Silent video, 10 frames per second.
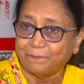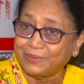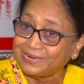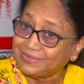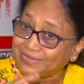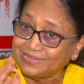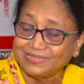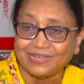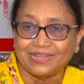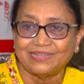But
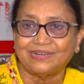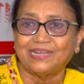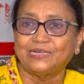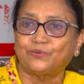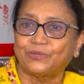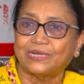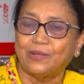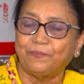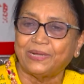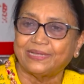in Kannada it would
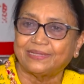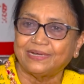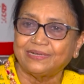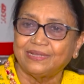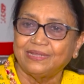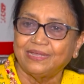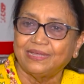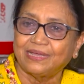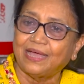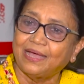come like that,
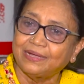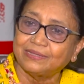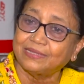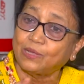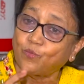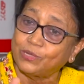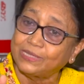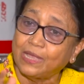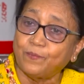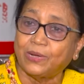Kagadada
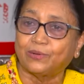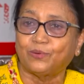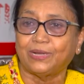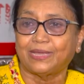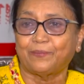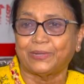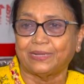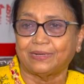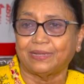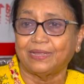Vande Maggulige
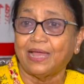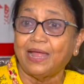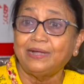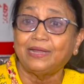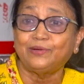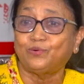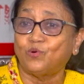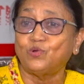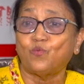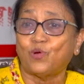Bariri. And I
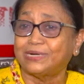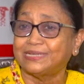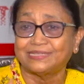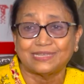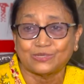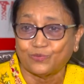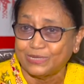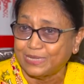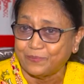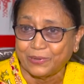don't know what is this
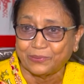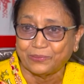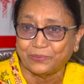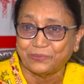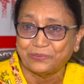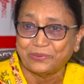Vande Maggulu.